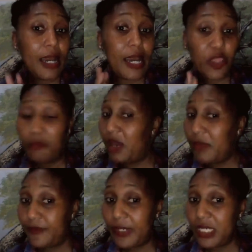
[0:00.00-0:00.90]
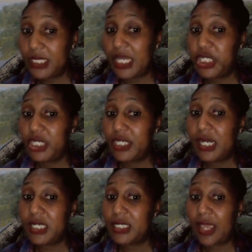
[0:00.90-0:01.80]
Your mom is being intentional.
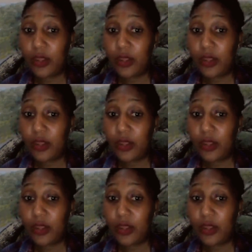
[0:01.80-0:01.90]
She's like, you